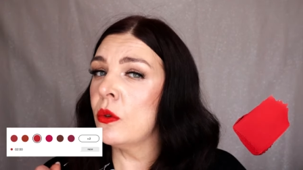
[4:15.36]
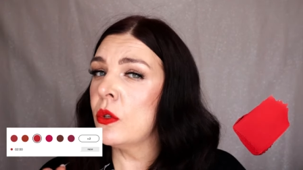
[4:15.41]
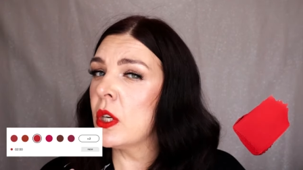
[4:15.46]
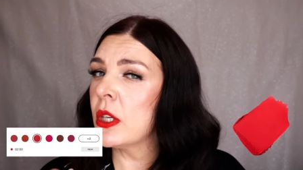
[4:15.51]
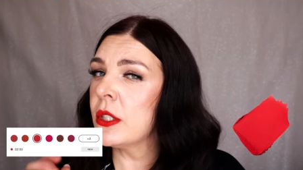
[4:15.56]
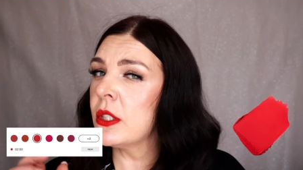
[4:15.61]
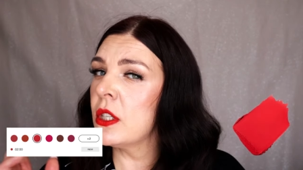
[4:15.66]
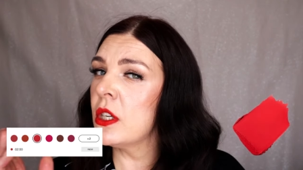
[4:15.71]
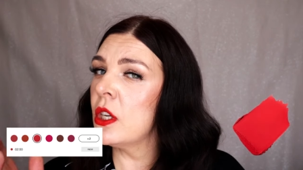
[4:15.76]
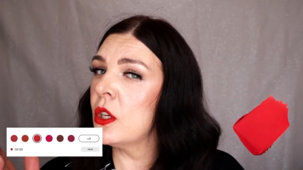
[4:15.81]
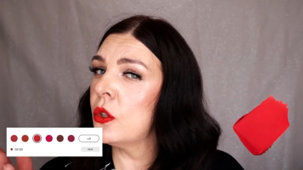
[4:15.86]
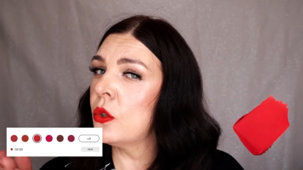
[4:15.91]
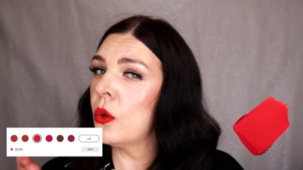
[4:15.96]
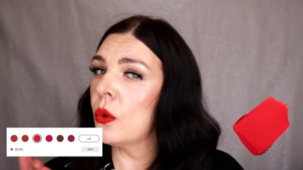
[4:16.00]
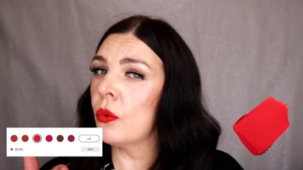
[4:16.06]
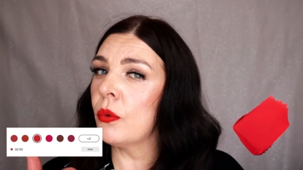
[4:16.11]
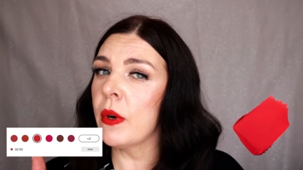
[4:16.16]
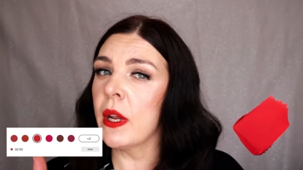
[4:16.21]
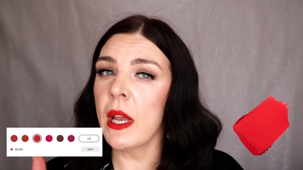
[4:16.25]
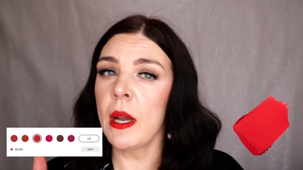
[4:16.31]
you just need
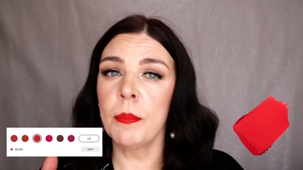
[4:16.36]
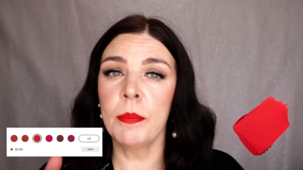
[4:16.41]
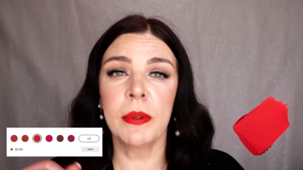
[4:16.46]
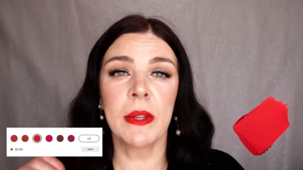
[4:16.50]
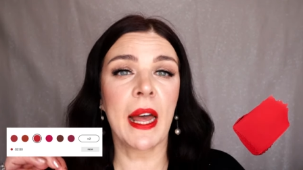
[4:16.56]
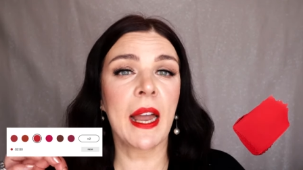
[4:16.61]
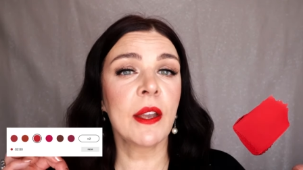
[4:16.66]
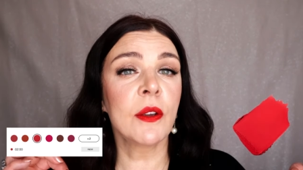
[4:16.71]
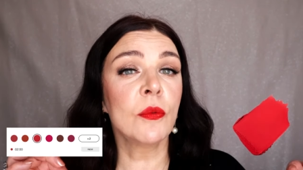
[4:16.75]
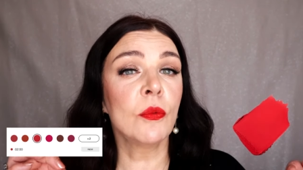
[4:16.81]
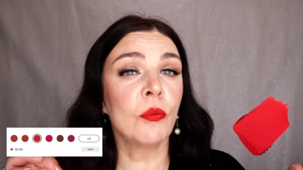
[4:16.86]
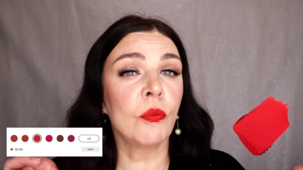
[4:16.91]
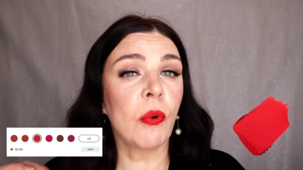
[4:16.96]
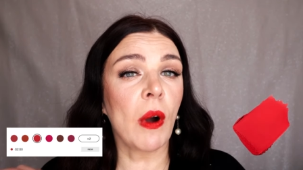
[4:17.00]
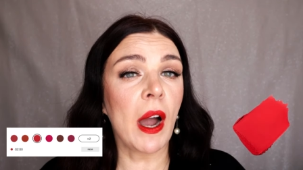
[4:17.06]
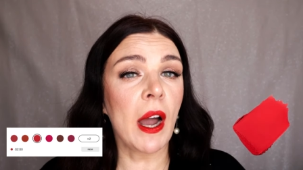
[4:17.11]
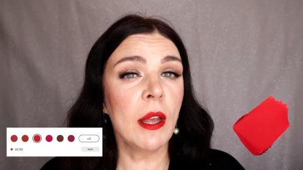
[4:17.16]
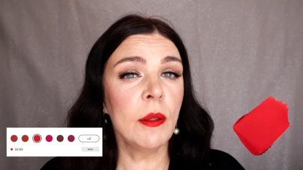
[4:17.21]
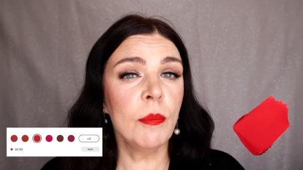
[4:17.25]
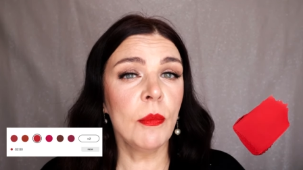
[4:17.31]
to reapply
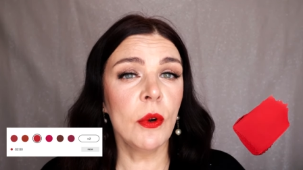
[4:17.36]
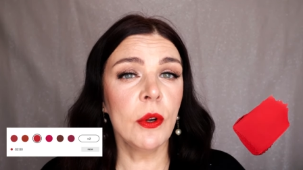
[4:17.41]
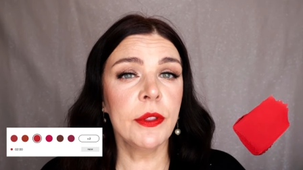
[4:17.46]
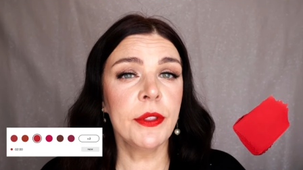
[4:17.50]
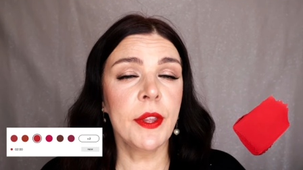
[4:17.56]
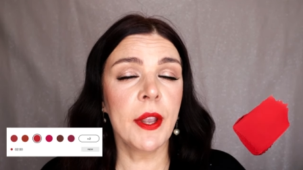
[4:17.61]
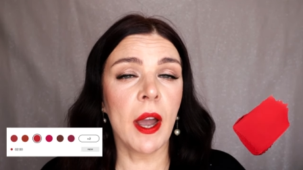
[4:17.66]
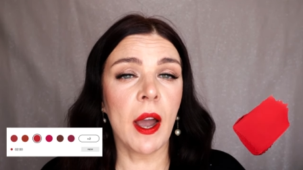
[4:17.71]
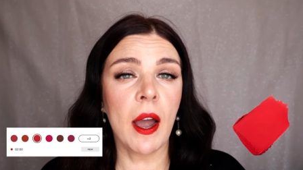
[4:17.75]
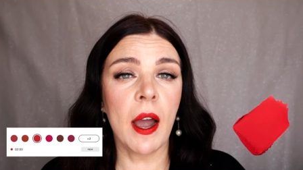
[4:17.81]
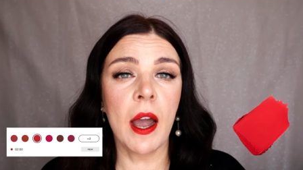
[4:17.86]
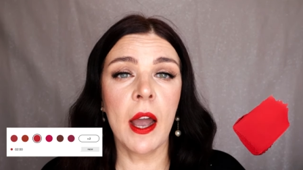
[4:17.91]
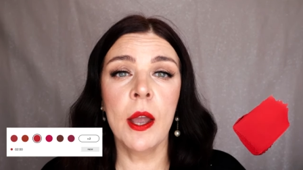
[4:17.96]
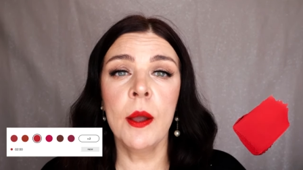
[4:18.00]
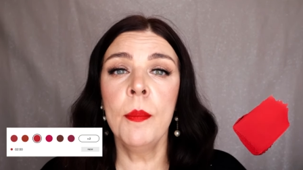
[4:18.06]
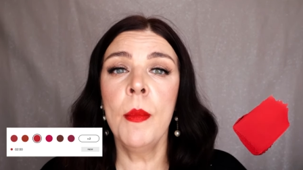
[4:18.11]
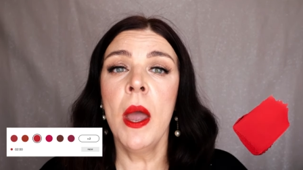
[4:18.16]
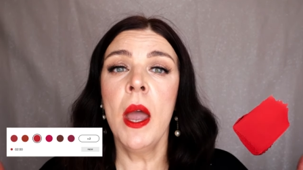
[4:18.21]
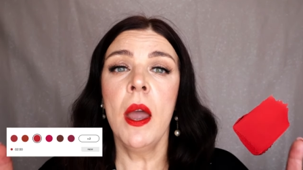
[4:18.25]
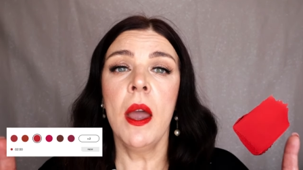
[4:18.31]
one more
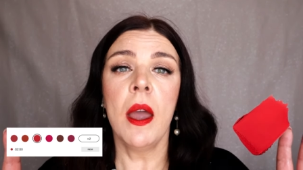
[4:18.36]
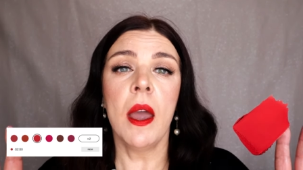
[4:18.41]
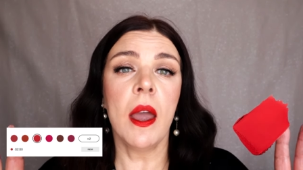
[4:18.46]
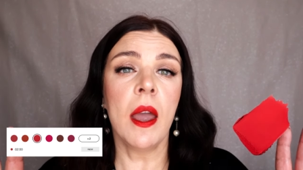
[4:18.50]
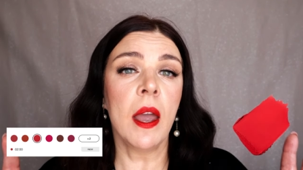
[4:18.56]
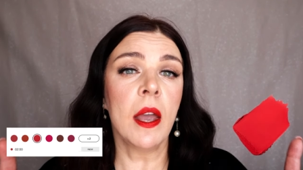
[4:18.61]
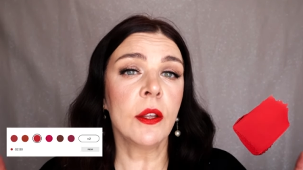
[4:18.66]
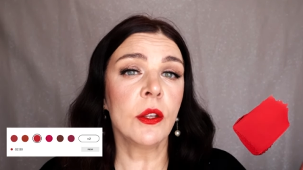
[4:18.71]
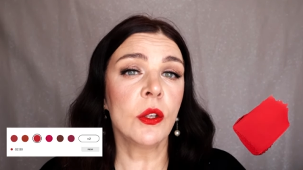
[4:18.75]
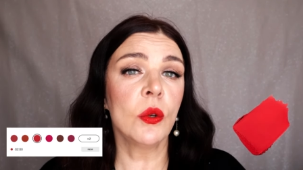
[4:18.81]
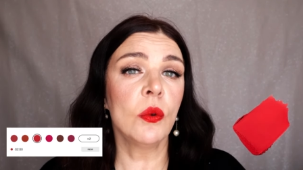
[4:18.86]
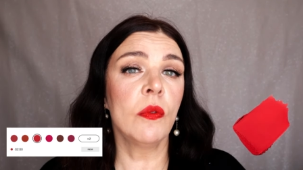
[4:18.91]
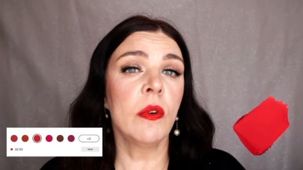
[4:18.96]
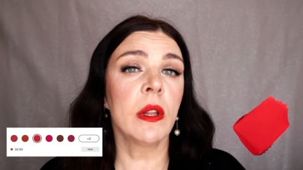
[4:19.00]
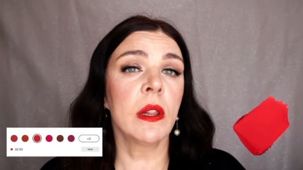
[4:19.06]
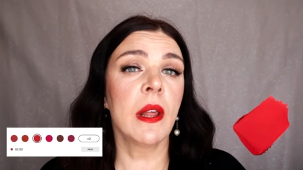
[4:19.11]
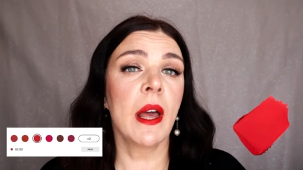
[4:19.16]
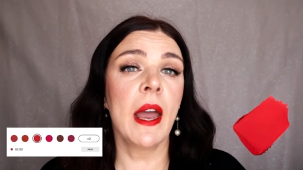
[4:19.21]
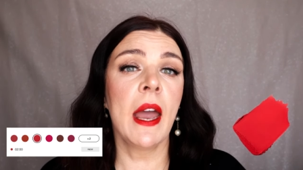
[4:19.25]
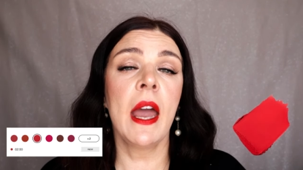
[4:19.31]
time and you
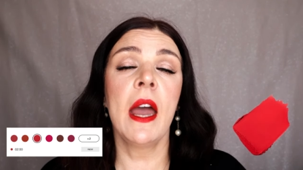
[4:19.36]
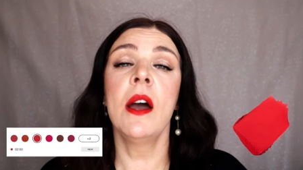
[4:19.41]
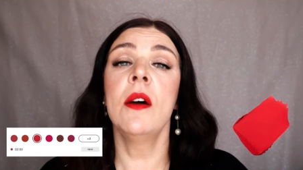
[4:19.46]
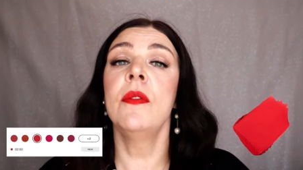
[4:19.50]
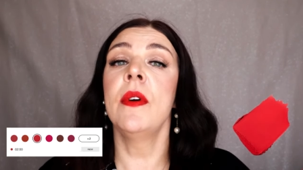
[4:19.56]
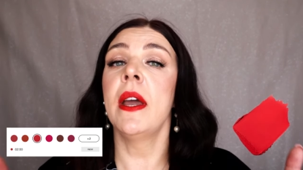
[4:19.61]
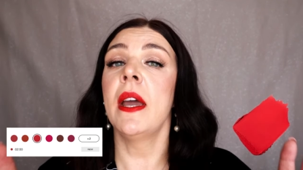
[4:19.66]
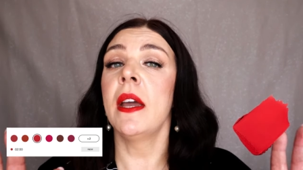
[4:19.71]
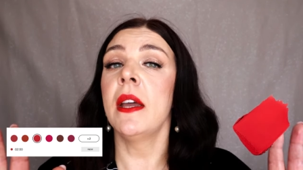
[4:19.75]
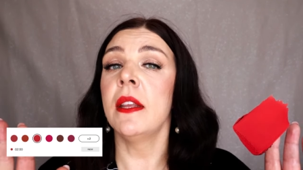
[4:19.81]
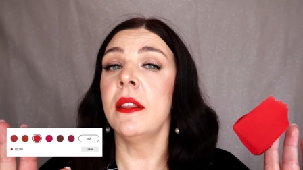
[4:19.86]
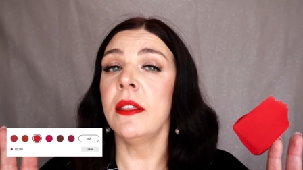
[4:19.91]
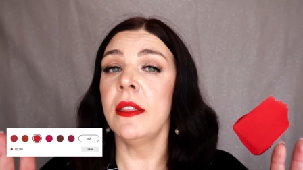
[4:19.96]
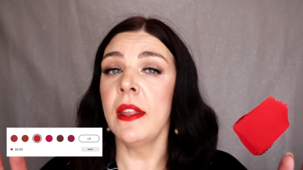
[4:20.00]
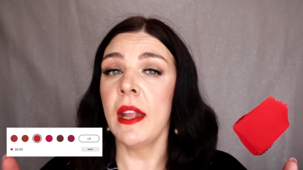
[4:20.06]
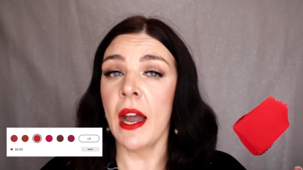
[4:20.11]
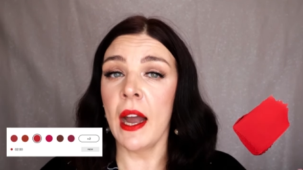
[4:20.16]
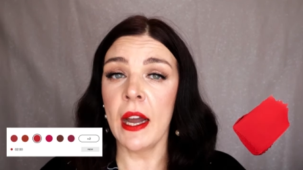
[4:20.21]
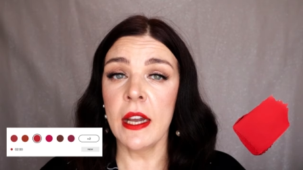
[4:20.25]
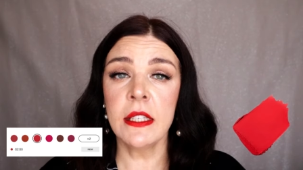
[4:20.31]
will have a
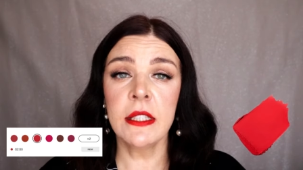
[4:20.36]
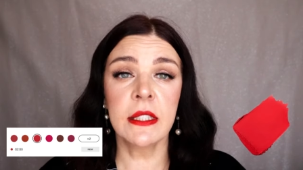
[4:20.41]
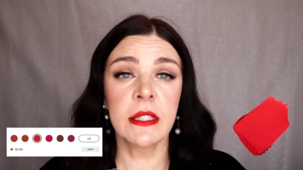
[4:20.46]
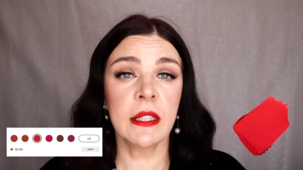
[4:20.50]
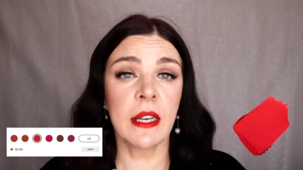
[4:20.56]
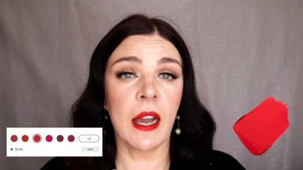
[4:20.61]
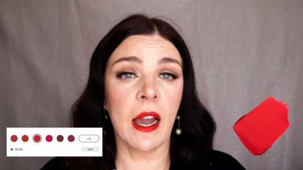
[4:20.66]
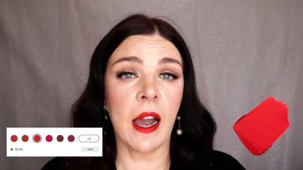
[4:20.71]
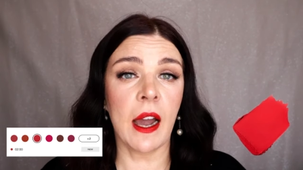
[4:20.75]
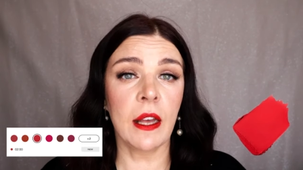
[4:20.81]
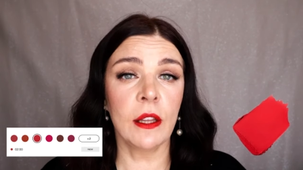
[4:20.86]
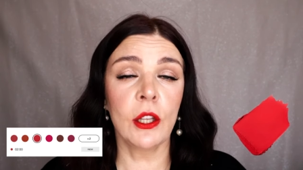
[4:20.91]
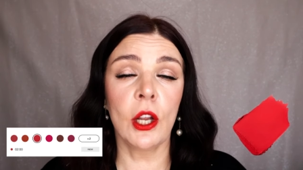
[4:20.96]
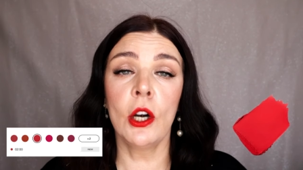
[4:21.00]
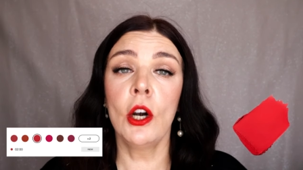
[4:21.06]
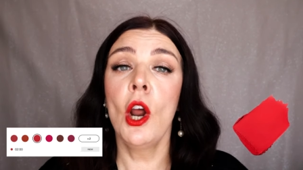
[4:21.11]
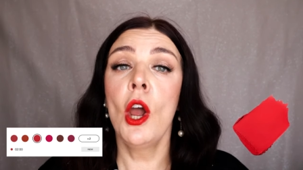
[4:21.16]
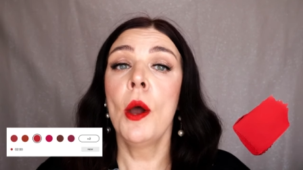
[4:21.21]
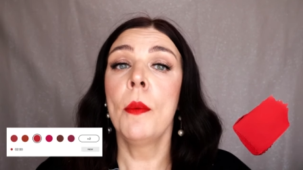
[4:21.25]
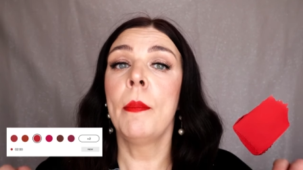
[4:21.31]
nice
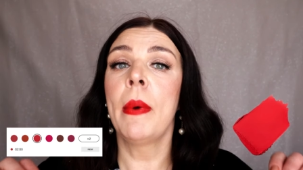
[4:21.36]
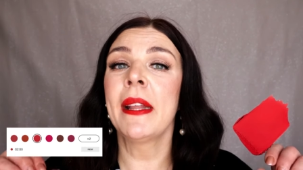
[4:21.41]
color,